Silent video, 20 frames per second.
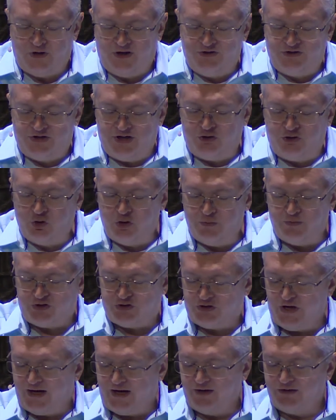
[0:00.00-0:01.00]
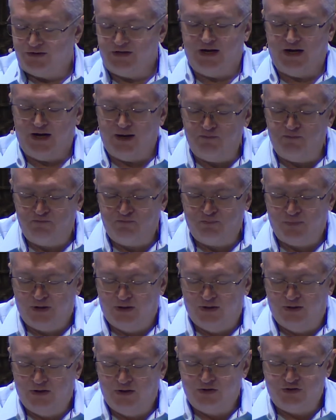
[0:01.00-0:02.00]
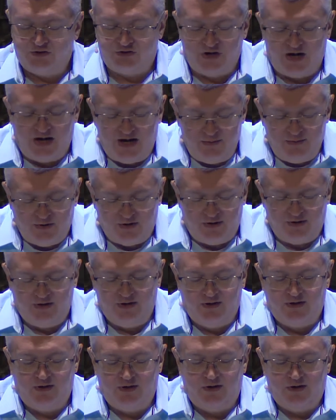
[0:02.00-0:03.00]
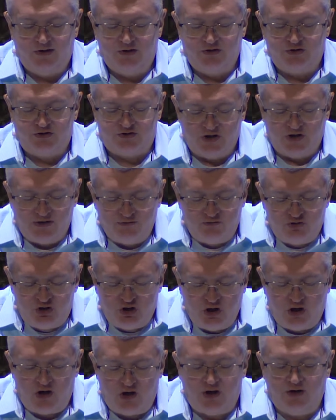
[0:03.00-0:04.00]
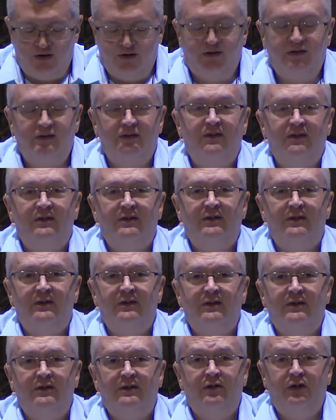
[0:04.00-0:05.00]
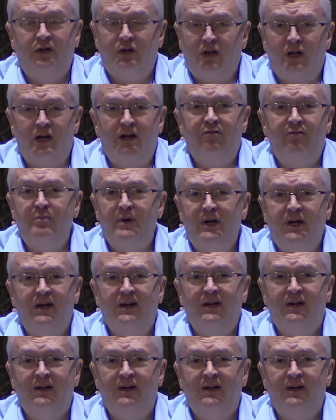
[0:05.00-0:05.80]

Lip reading: Said to him a second time, 'Simon, son of John, do you love me?'